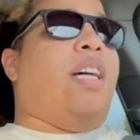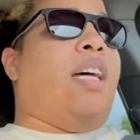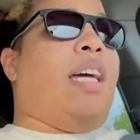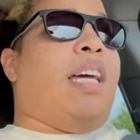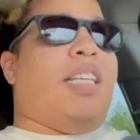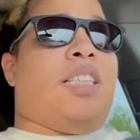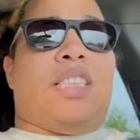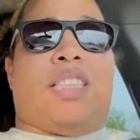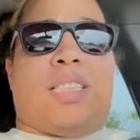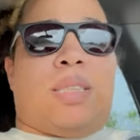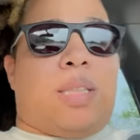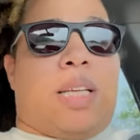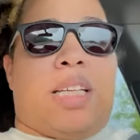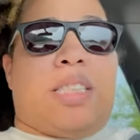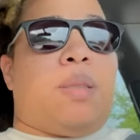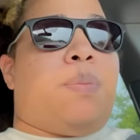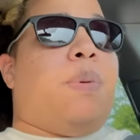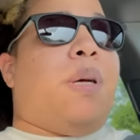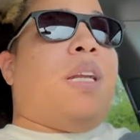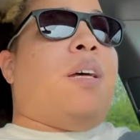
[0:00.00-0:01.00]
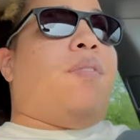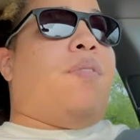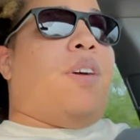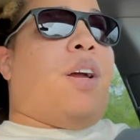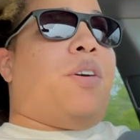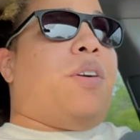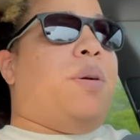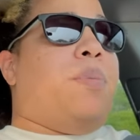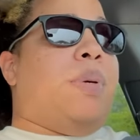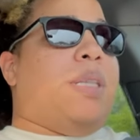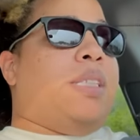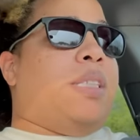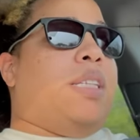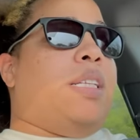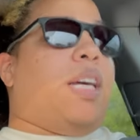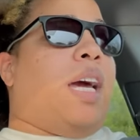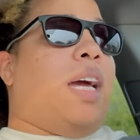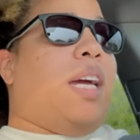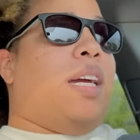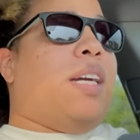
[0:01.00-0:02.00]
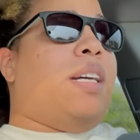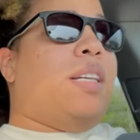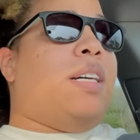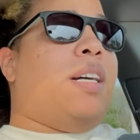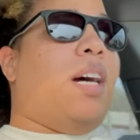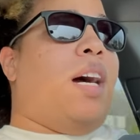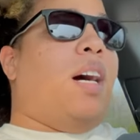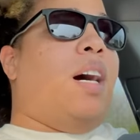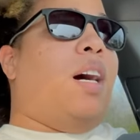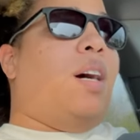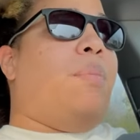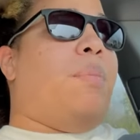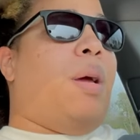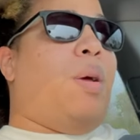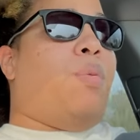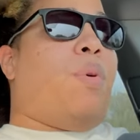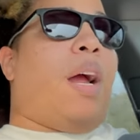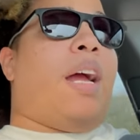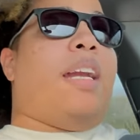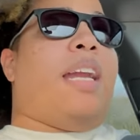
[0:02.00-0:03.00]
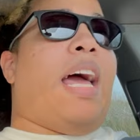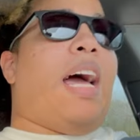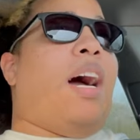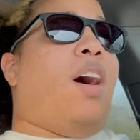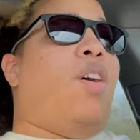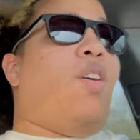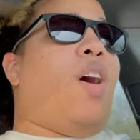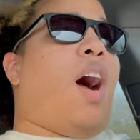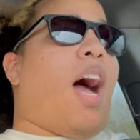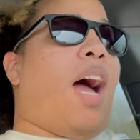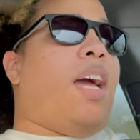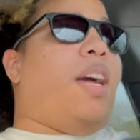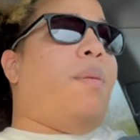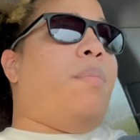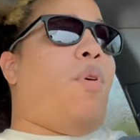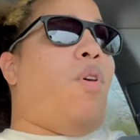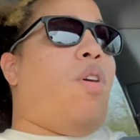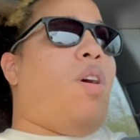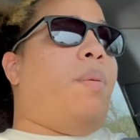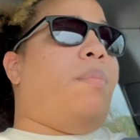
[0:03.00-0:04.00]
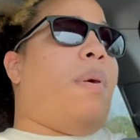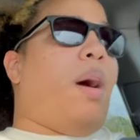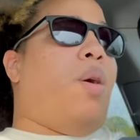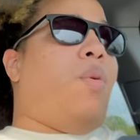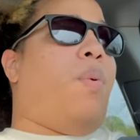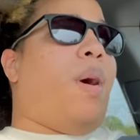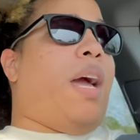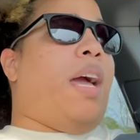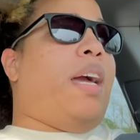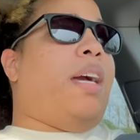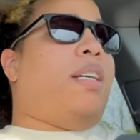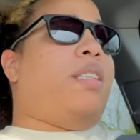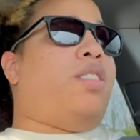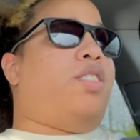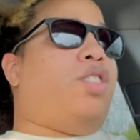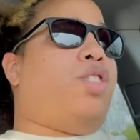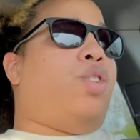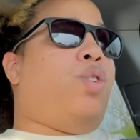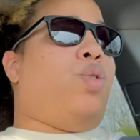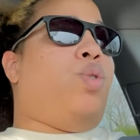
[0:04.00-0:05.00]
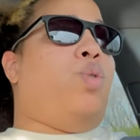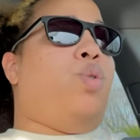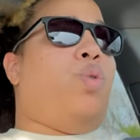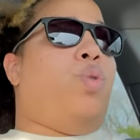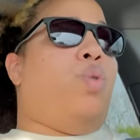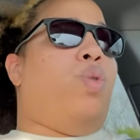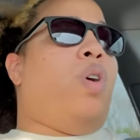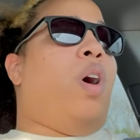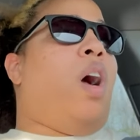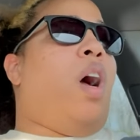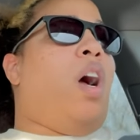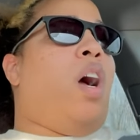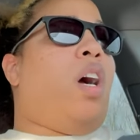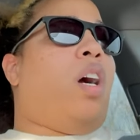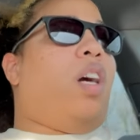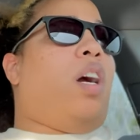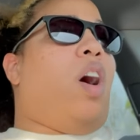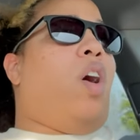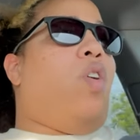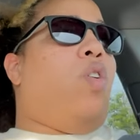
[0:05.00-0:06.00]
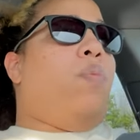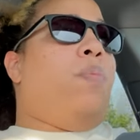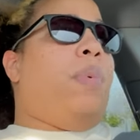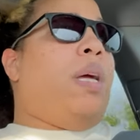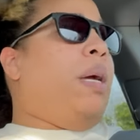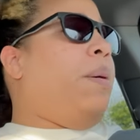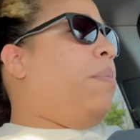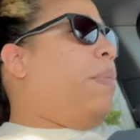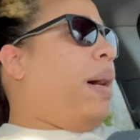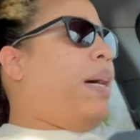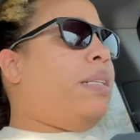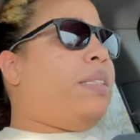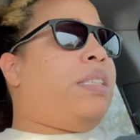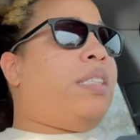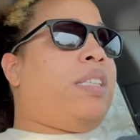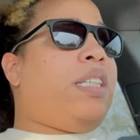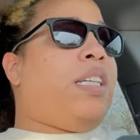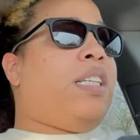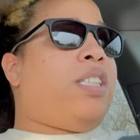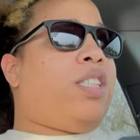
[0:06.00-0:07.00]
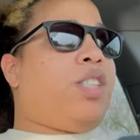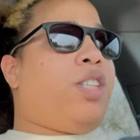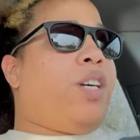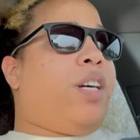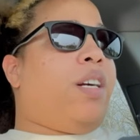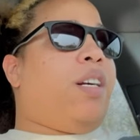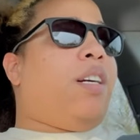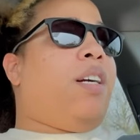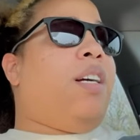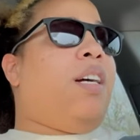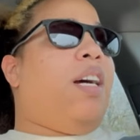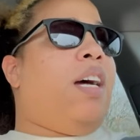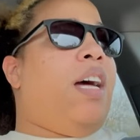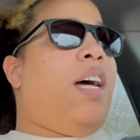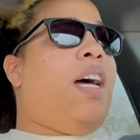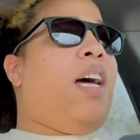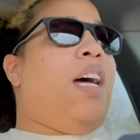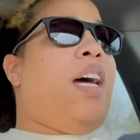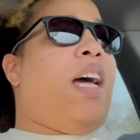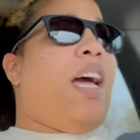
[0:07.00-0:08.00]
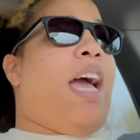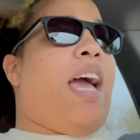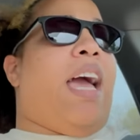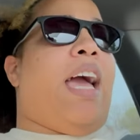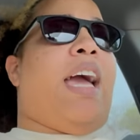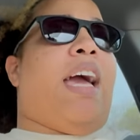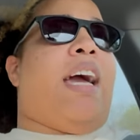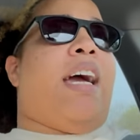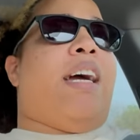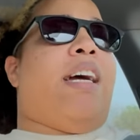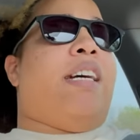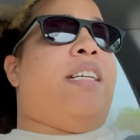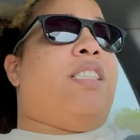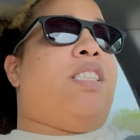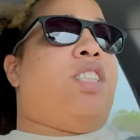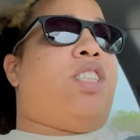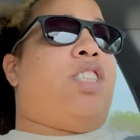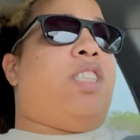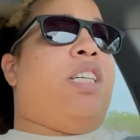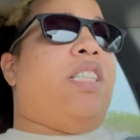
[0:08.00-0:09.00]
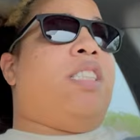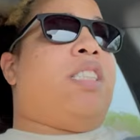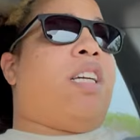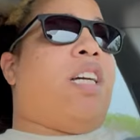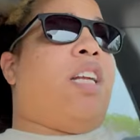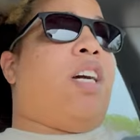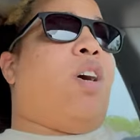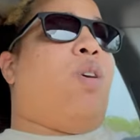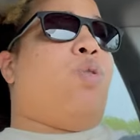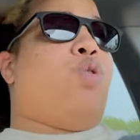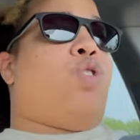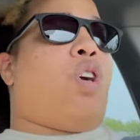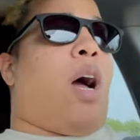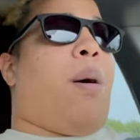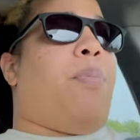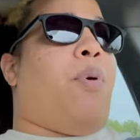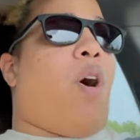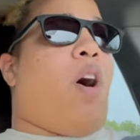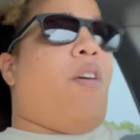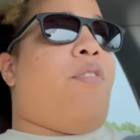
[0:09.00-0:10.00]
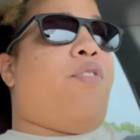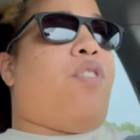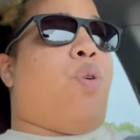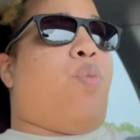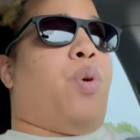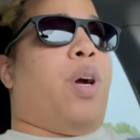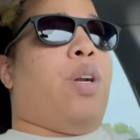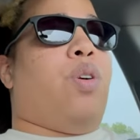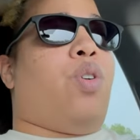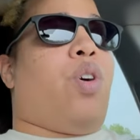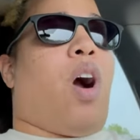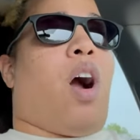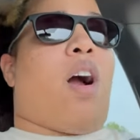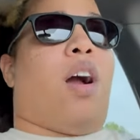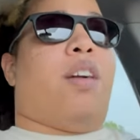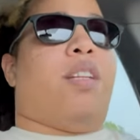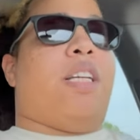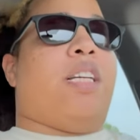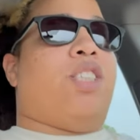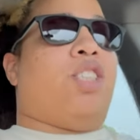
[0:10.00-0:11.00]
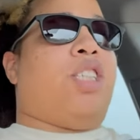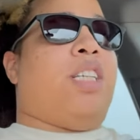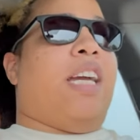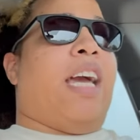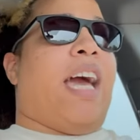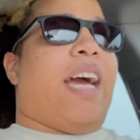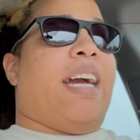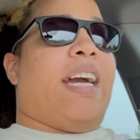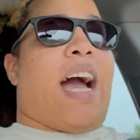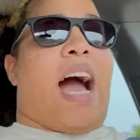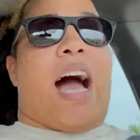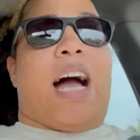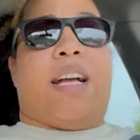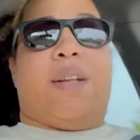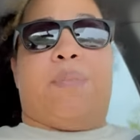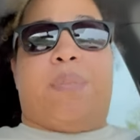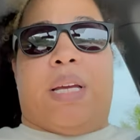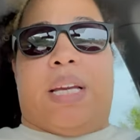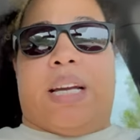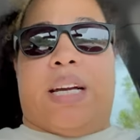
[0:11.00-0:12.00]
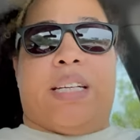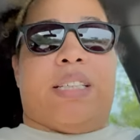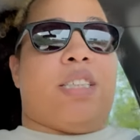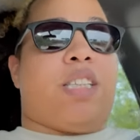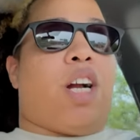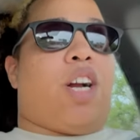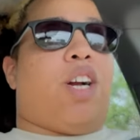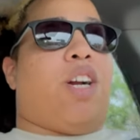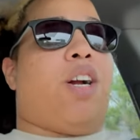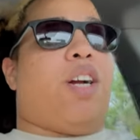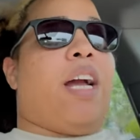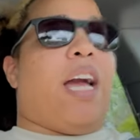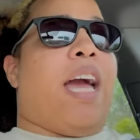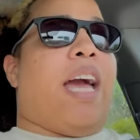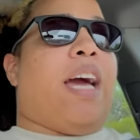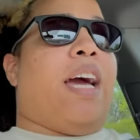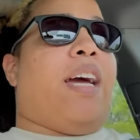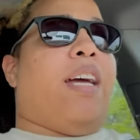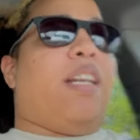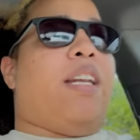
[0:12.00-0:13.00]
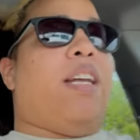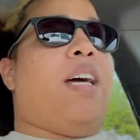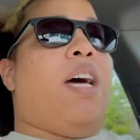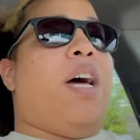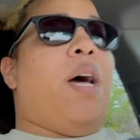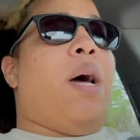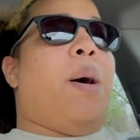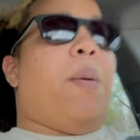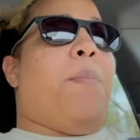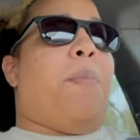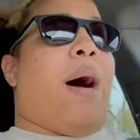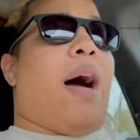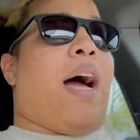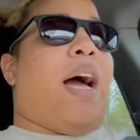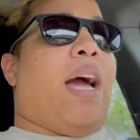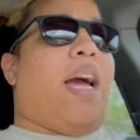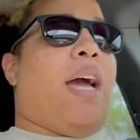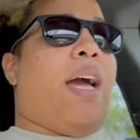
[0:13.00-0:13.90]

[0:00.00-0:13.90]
It's just, it's been a very busy day, um, and right now I am on my way to go meet my sister, and she's gonna go drop off the rental car that she had got because her and my